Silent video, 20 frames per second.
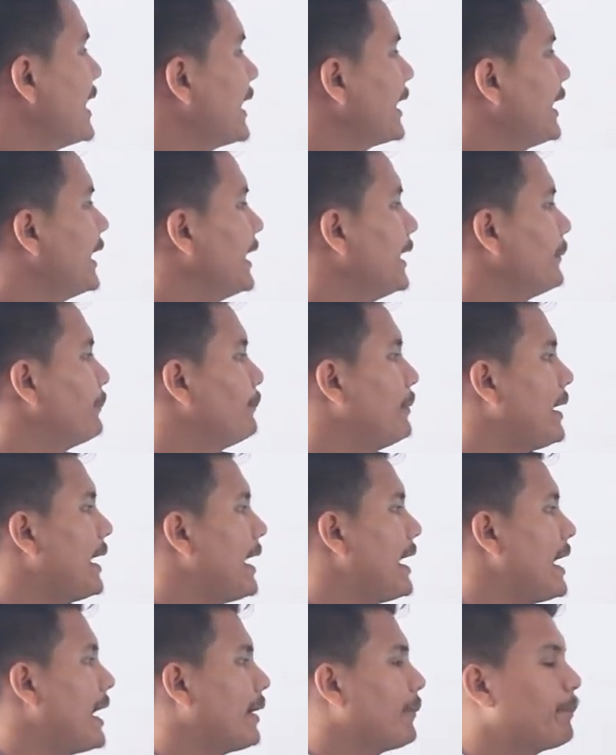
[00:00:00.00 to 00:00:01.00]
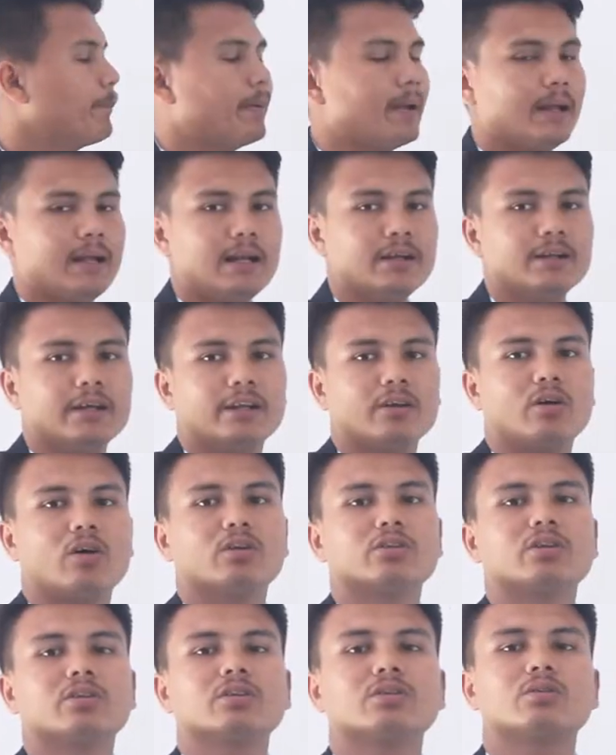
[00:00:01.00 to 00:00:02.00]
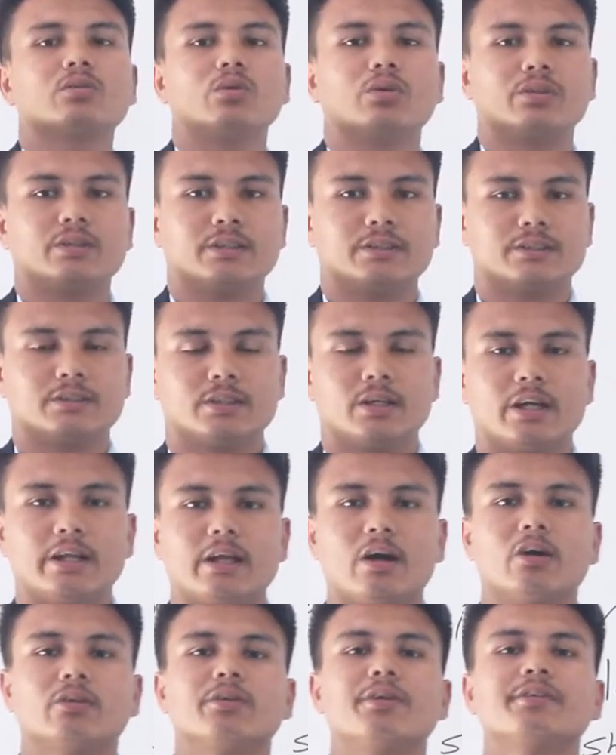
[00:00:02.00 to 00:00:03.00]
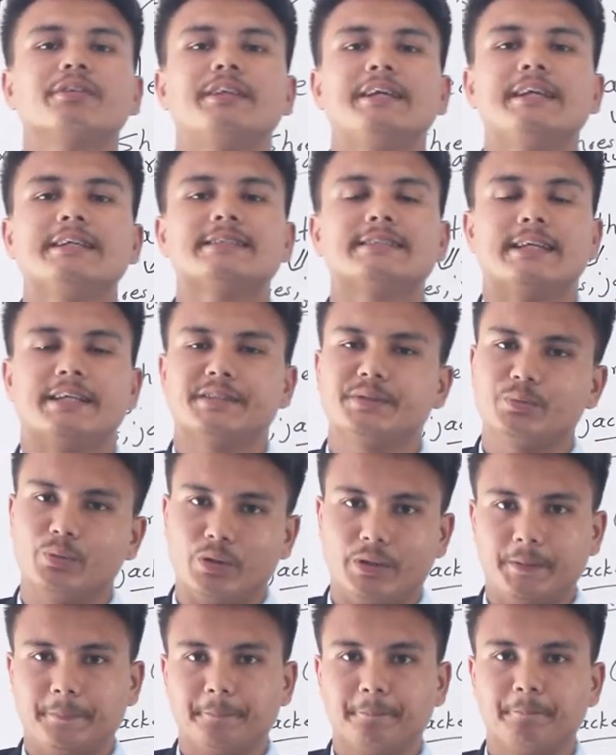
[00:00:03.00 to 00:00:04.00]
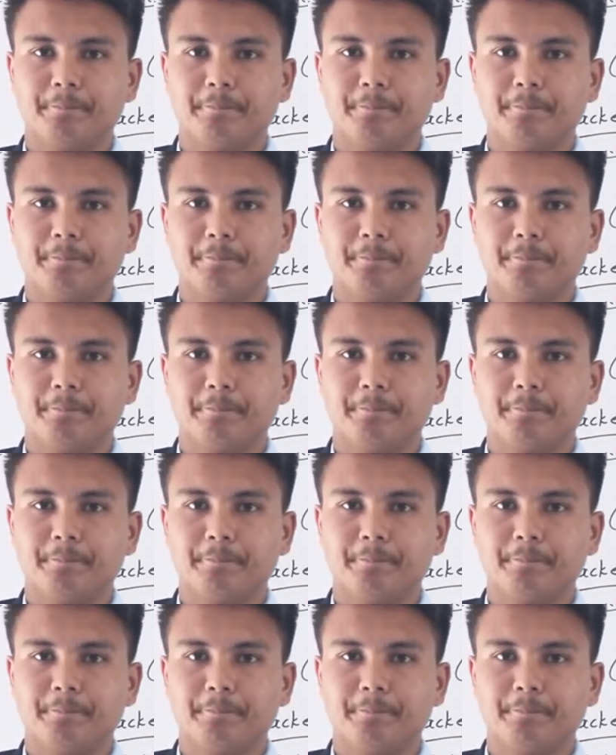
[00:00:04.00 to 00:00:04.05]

jacket bag belt and other clothes and other things as well